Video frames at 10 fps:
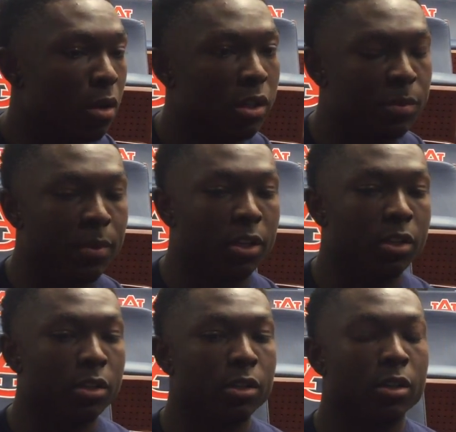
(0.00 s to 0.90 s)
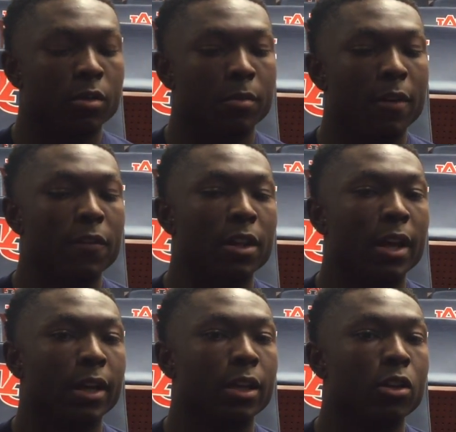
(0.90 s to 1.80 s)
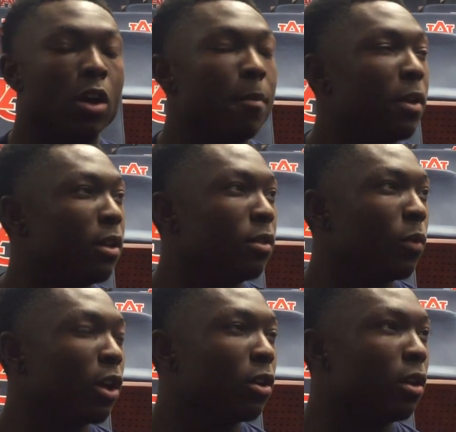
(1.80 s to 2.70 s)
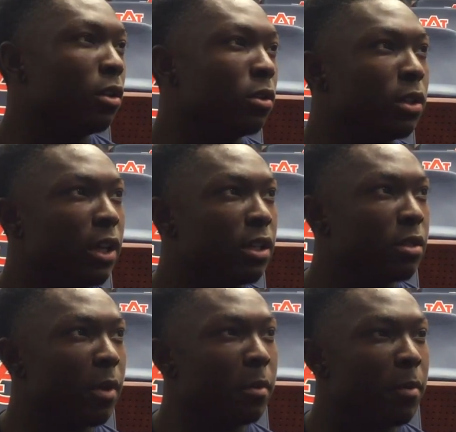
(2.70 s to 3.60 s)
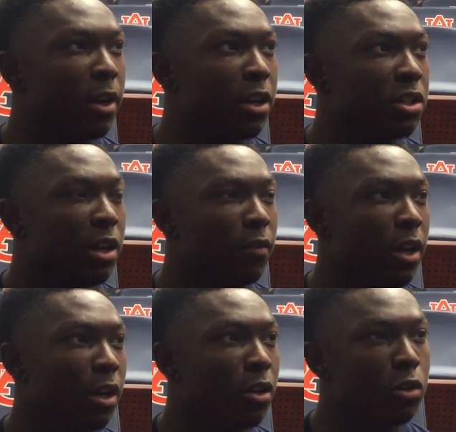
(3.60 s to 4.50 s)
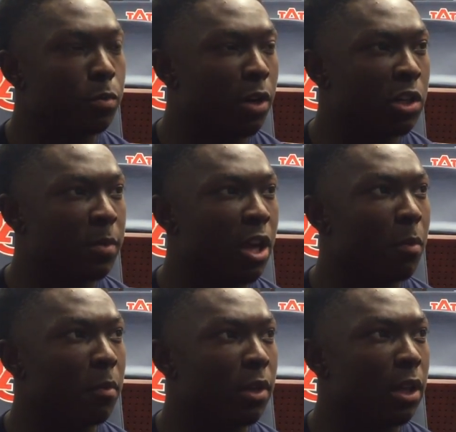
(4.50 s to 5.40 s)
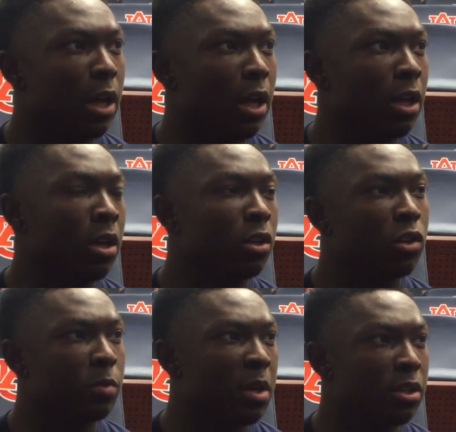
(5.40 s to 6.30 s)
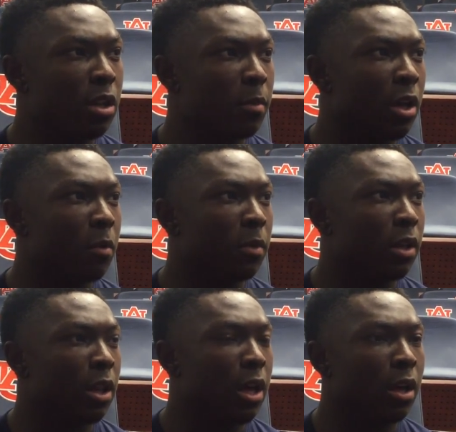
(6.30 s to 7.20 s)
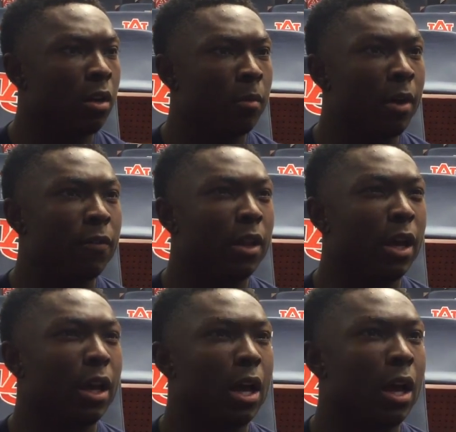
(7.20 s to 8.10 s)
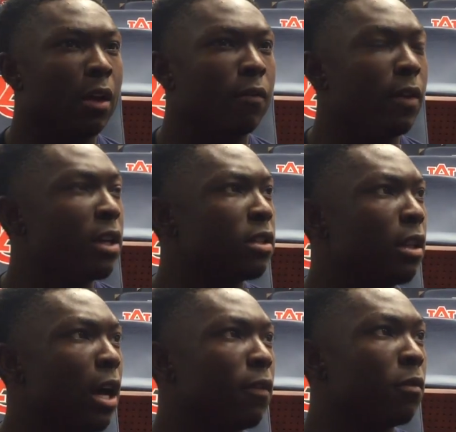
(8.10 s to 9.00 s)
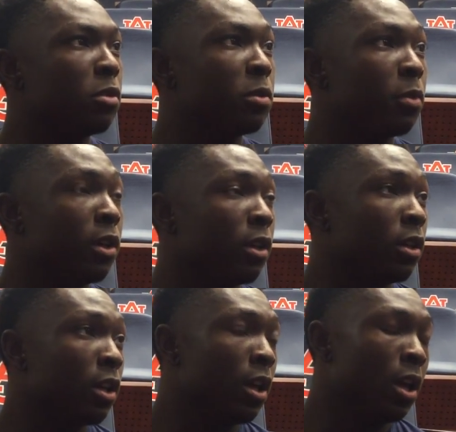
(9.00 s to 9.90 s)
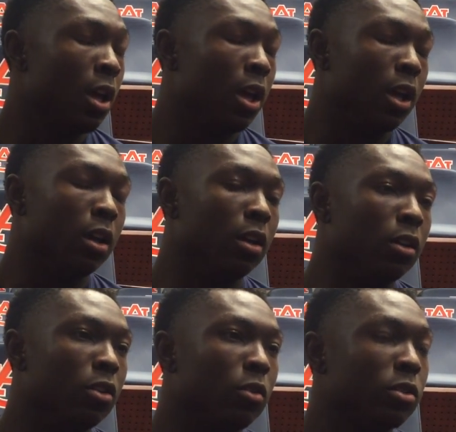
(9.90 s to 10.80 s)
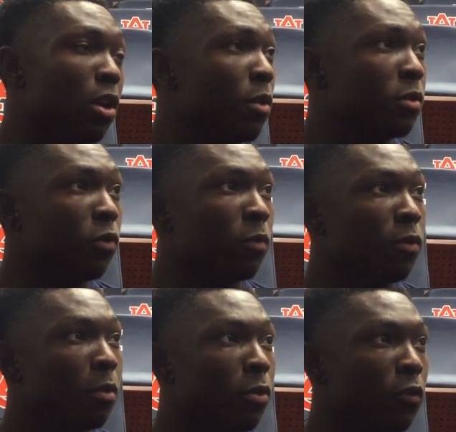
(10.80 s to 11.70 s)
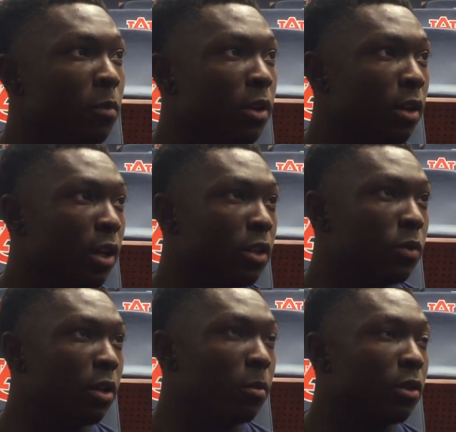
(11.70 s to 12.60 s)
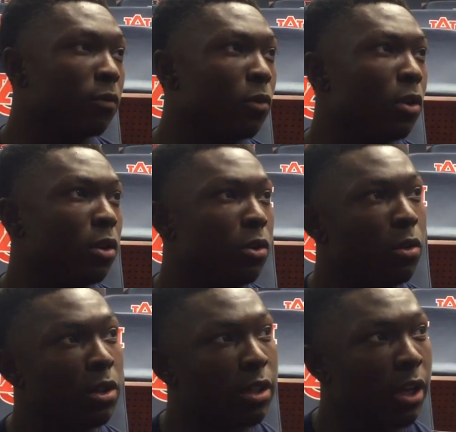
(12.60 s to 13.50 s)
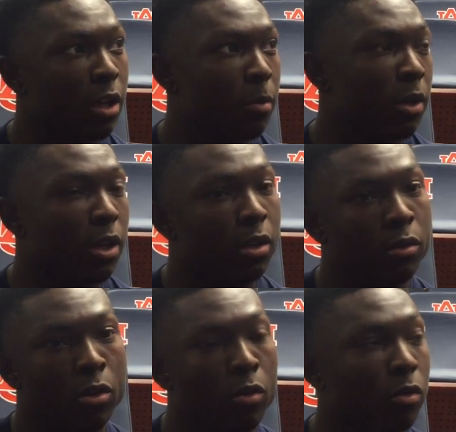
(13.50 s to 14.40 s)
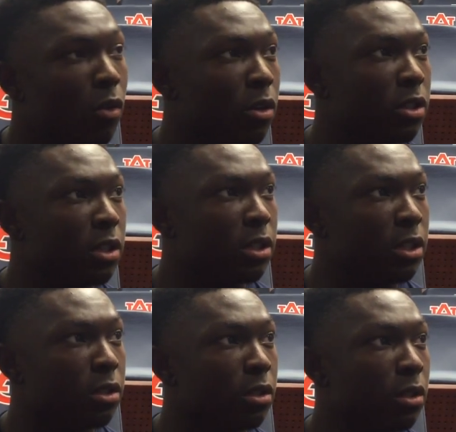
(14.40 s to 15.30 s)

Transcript: It's been good. I feel like, you know, I've been working on little things to make me better each and every day. Coach Burns been helping me a lot. Coach Malzahn has been helping me a lot. I feel like I advanced a lot from the spring. And, you know, there's always room for improvement, and that's what I'm looking forward to doing this camp and then, you know, going into the season.